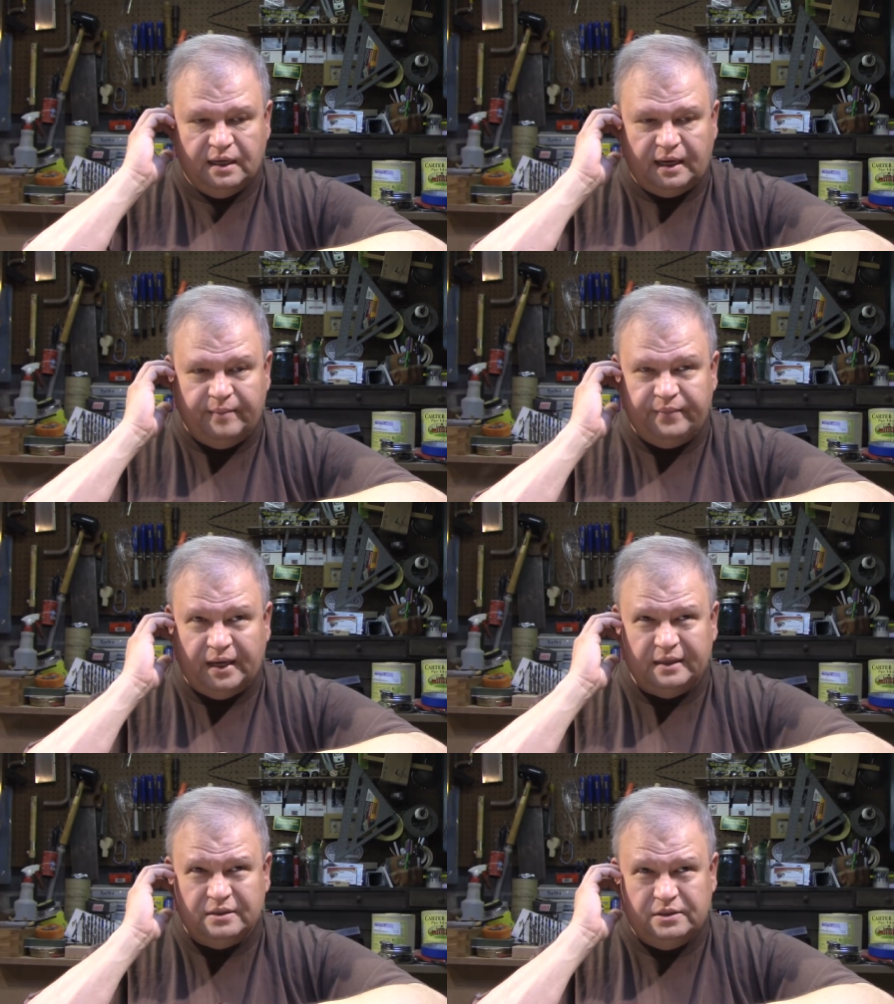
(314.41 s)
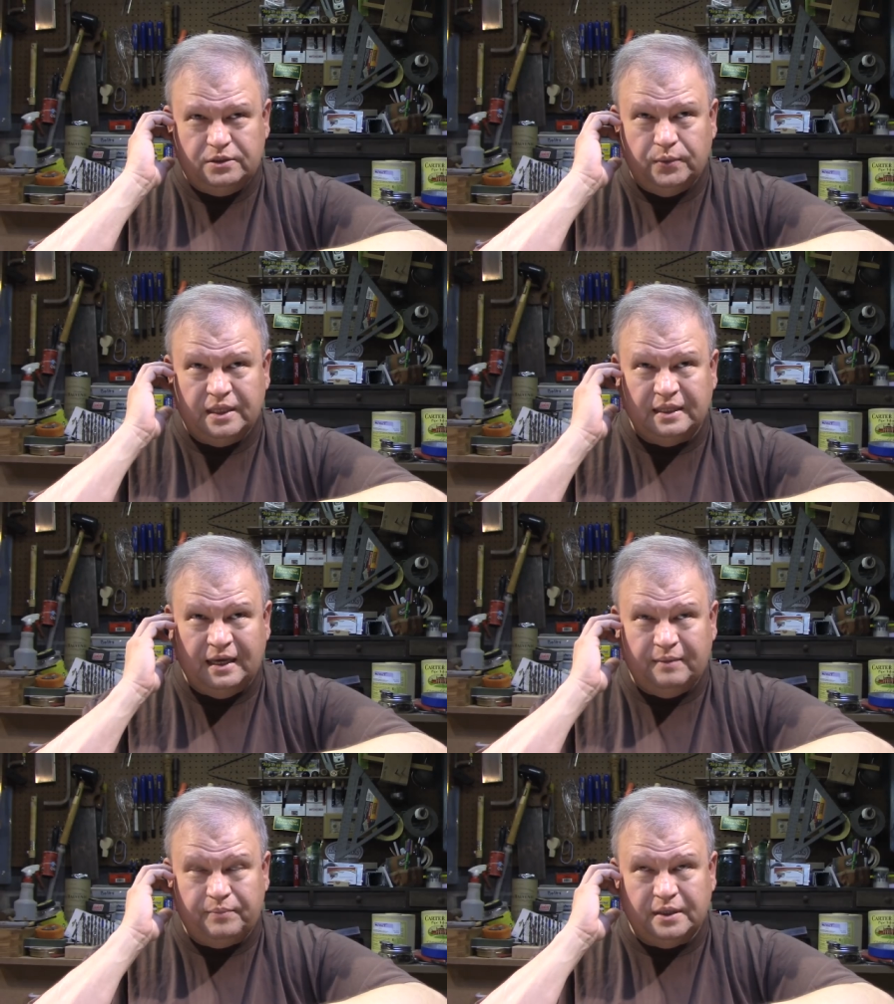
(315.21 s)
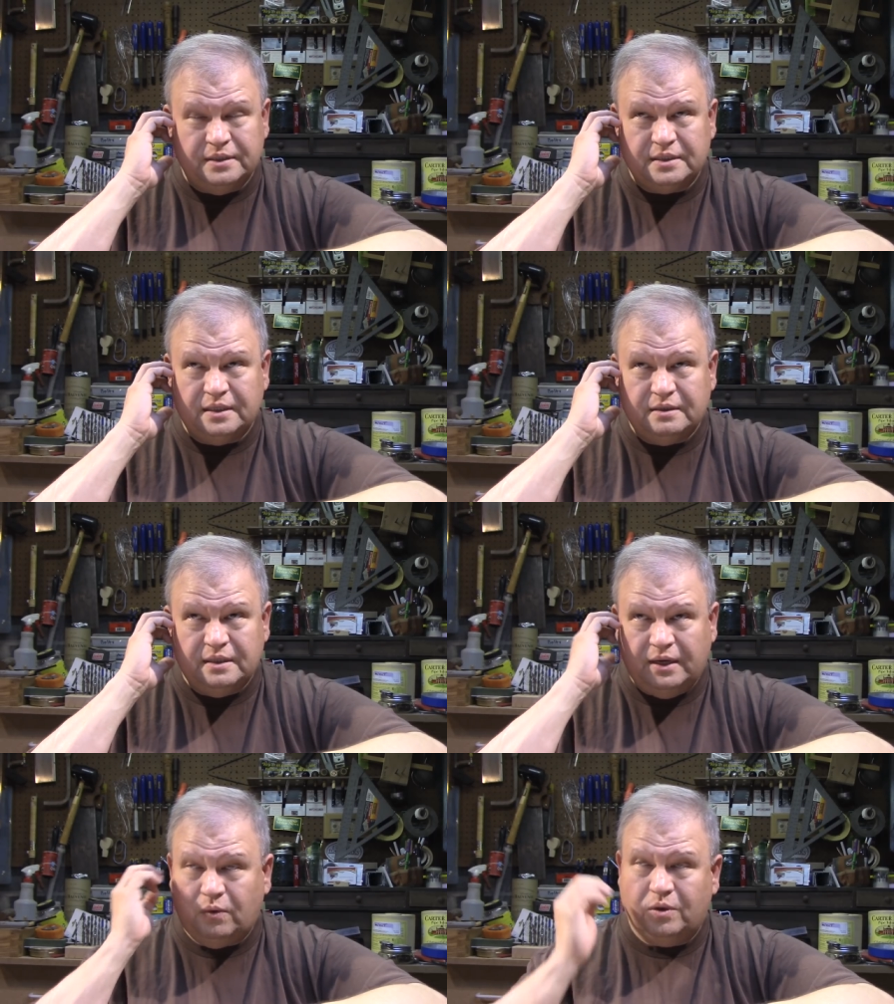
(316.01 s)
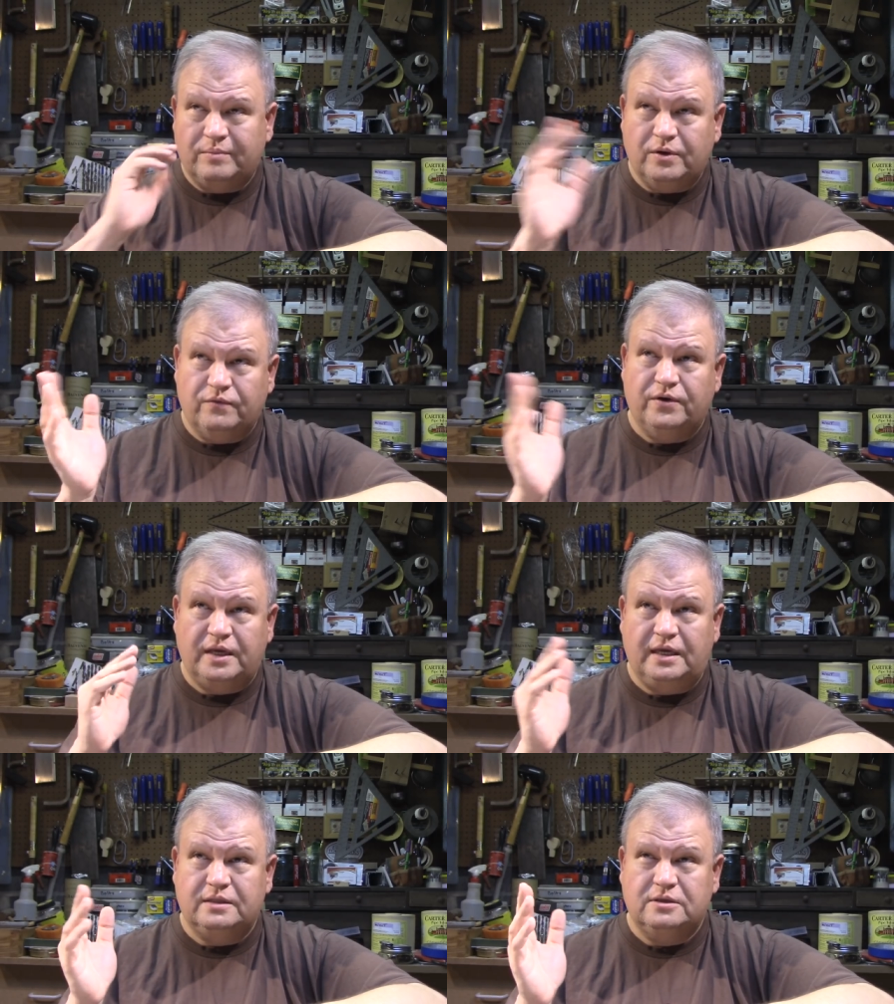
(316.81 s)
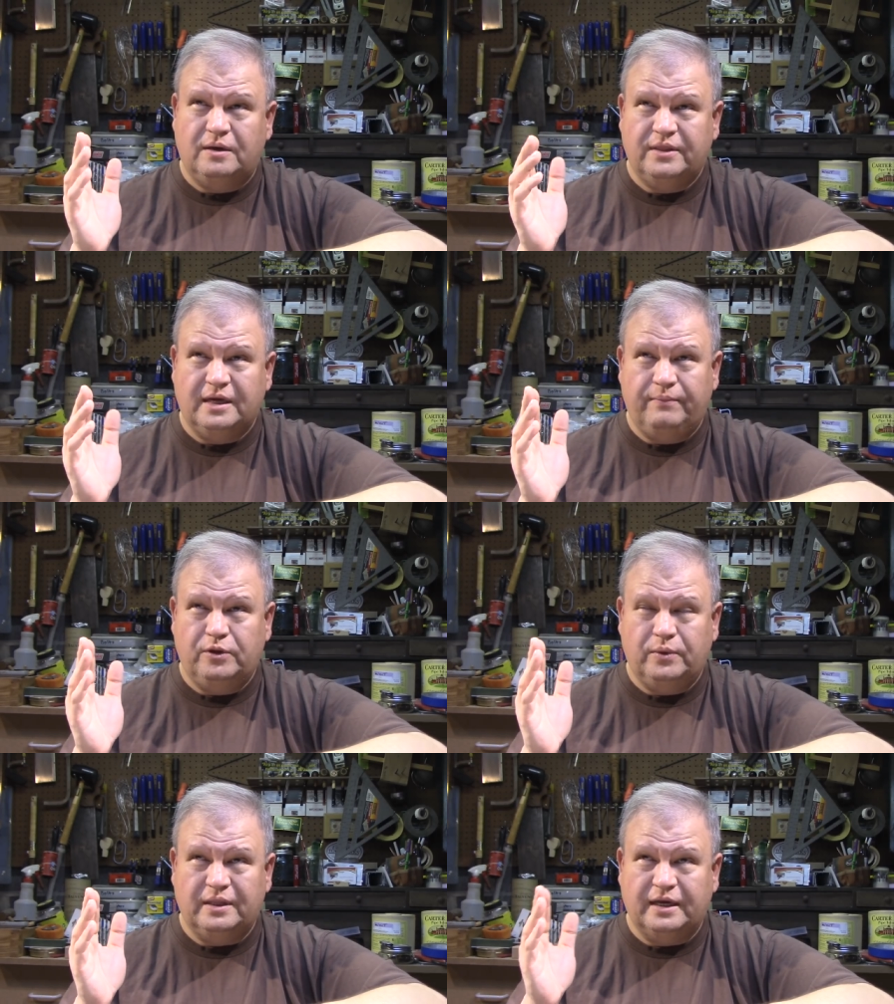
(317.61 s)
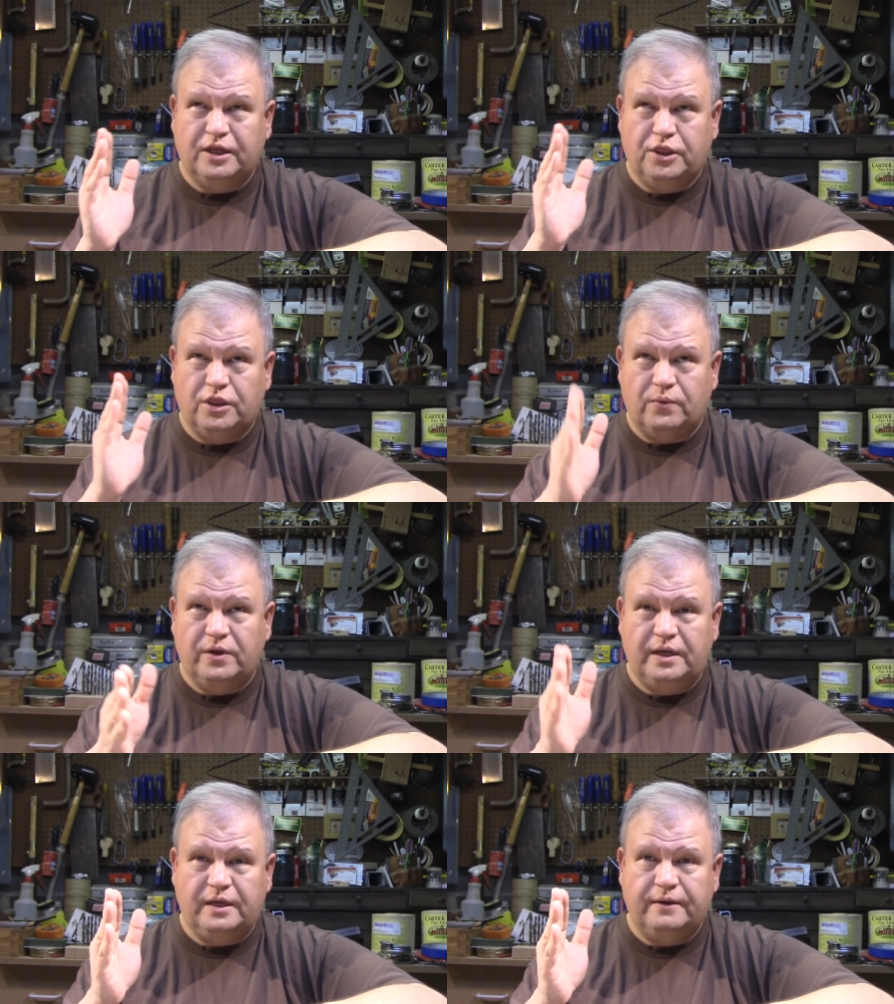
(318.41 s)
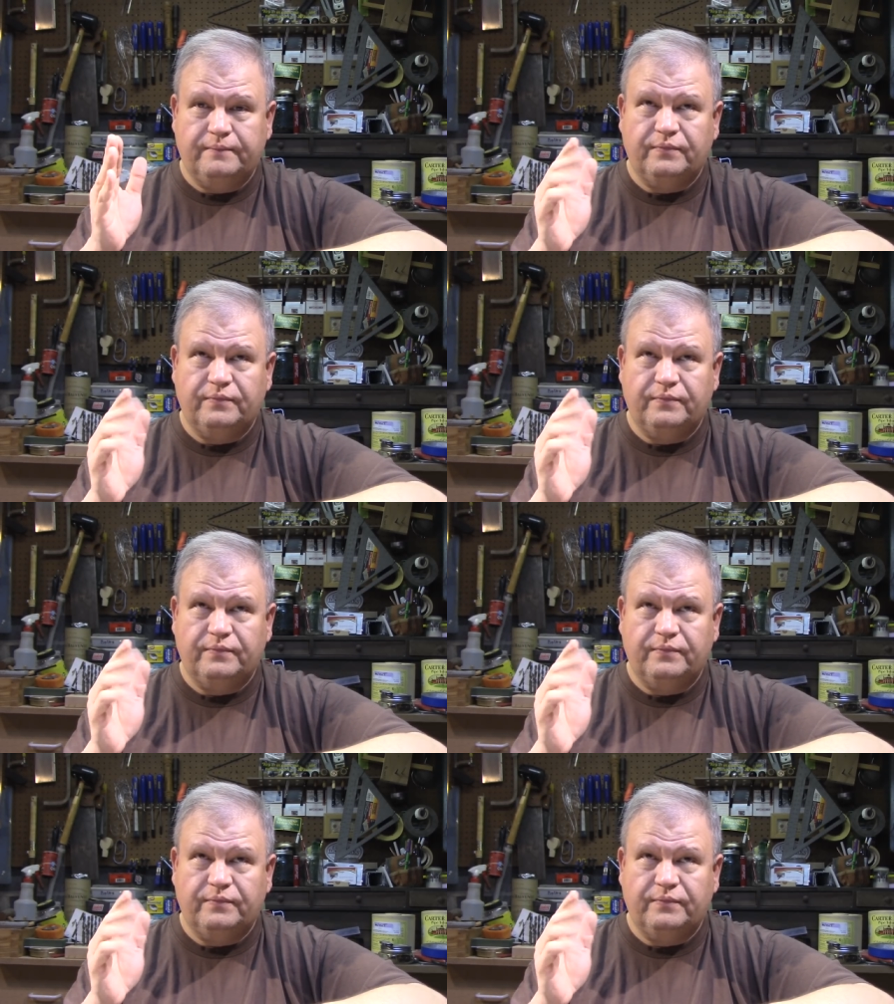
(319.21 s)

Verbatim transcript: I'm not doing that because I, I don't want them to overheat, so I think I'm doing like three.